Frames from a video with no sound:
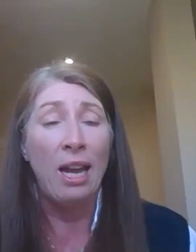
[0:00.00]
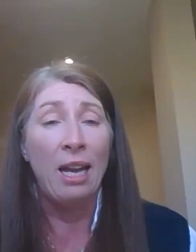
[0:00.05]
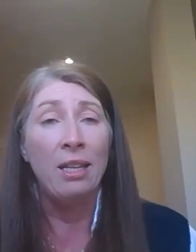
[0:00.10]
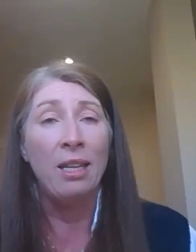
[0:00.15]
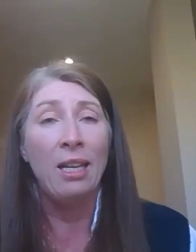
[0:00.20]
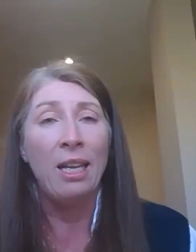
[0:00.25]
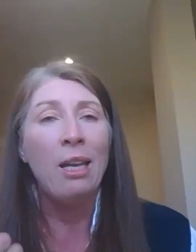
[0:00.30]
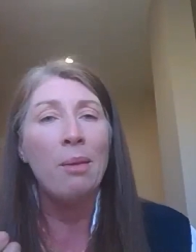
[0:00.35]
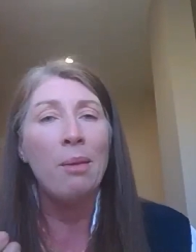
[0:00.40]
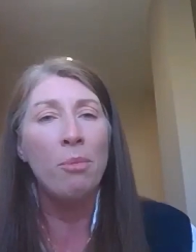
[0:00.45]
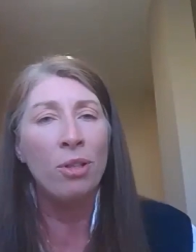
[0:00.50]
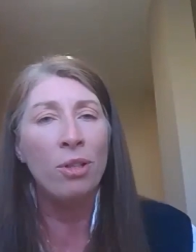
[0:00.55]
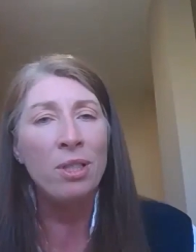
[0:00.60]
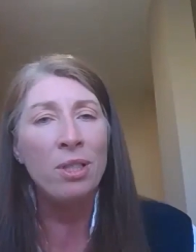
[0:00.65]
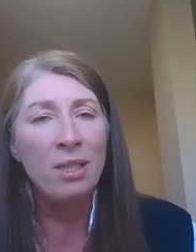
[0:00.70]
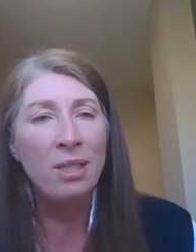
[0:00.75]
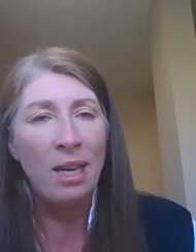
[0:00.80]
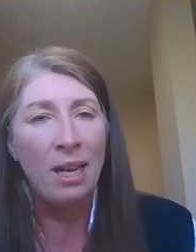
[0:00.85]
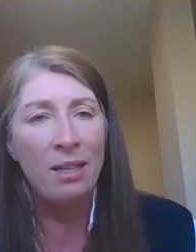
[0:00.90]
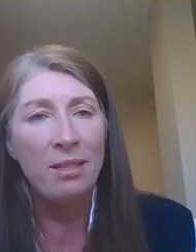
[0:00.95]
and they
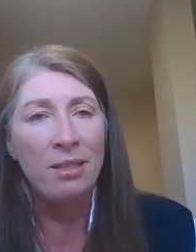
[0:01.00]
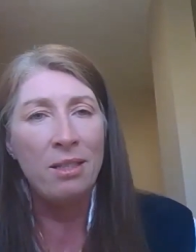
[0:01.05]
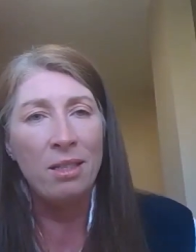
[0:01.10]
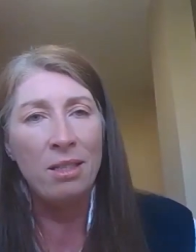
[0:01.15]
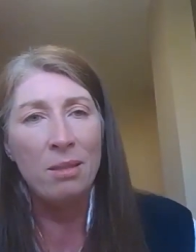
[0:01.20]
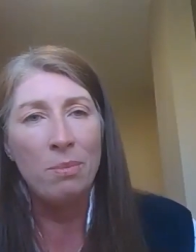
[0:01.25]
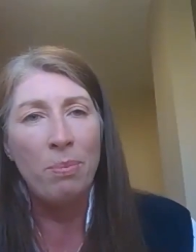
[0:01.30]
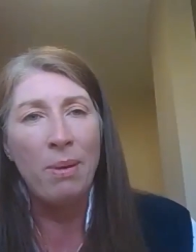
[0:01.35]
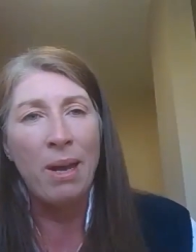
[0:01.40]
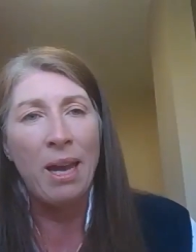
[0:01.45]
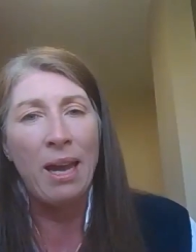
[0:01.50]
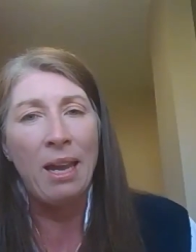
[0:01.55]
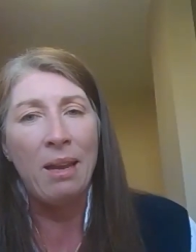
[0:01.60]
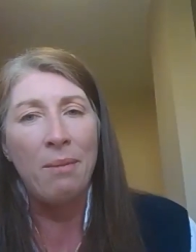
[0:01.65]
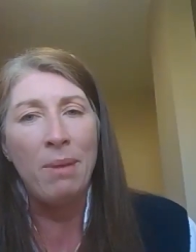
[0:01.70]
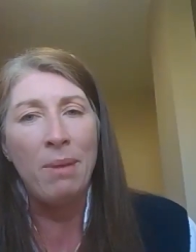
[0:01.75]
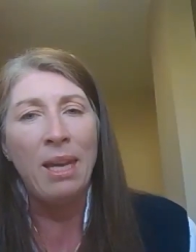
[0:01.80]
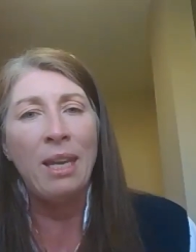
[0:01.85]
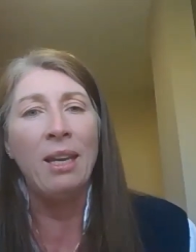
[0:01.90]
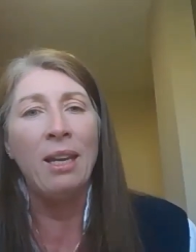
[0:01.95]
commoditized us by
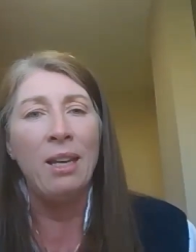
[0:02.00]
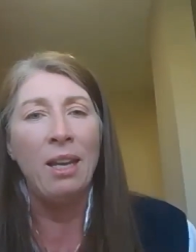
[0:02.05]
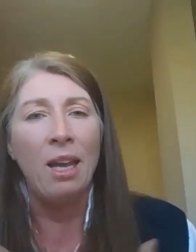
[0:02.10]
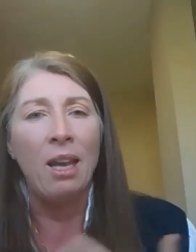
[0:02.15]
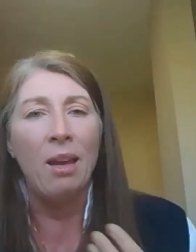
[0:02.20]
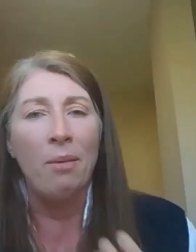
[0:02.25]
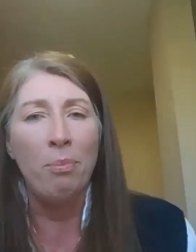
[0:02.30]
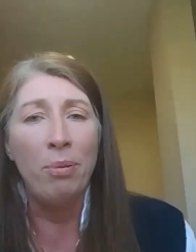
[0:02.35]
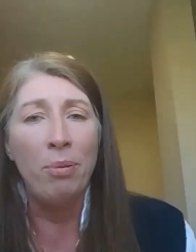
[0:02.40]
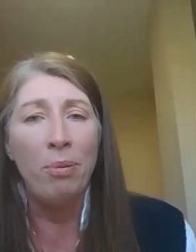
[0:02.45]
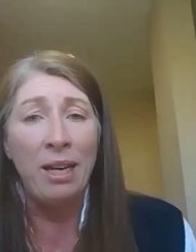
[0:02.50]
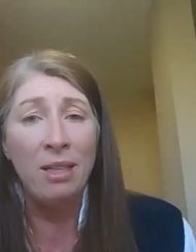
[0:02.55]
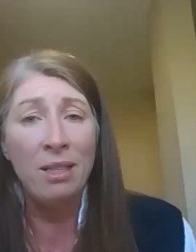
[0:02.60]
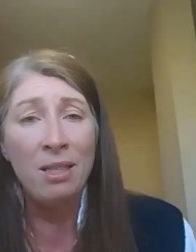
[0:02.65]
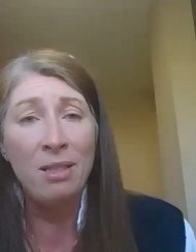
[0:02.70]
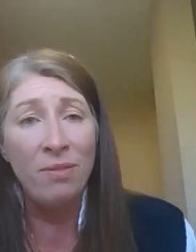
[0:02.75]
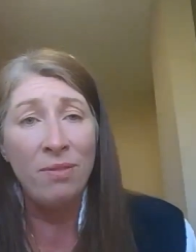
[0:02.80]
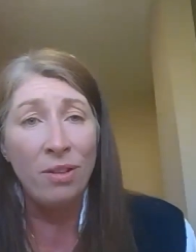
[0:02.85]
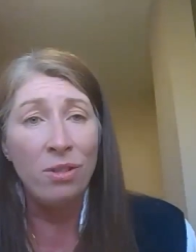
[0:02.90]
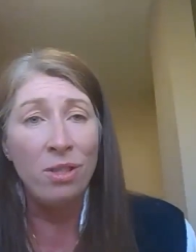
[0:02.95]
making it a
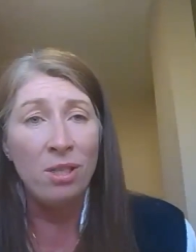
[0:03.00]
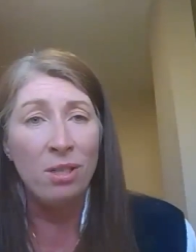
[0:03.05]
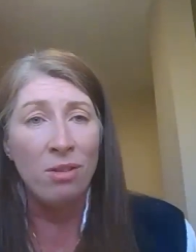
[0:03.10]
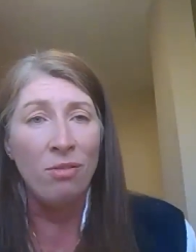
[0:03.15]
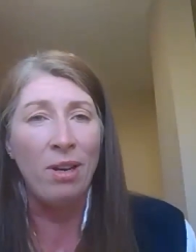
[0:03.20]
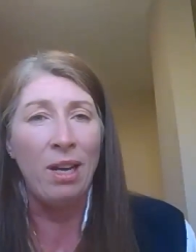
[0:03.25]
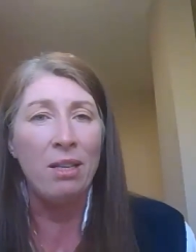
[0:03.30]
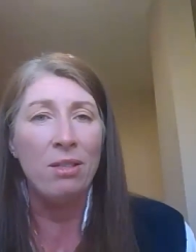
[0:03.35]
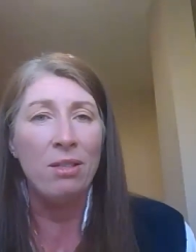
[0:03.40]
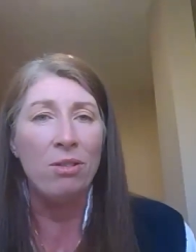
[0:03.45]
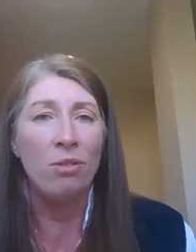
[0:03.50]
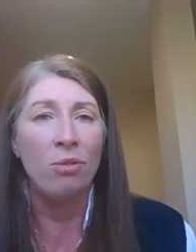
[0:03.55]
price filter, right?